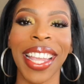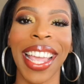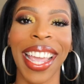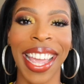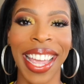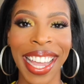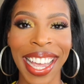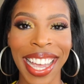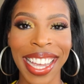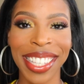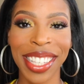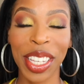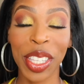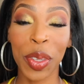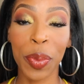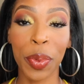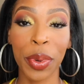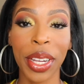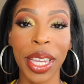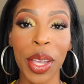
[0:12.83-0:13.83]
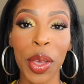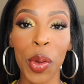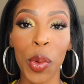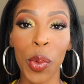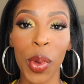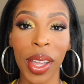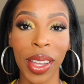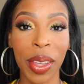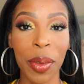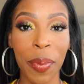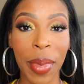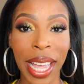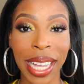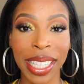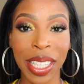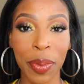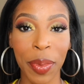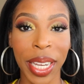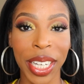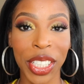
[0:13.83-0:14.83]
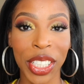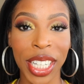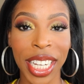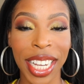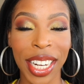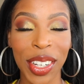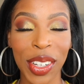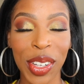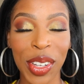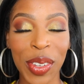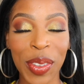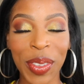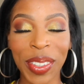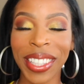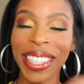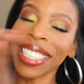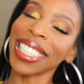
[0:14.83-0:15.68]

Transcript: Hey guys, it's Brie. Welcome back to my channel.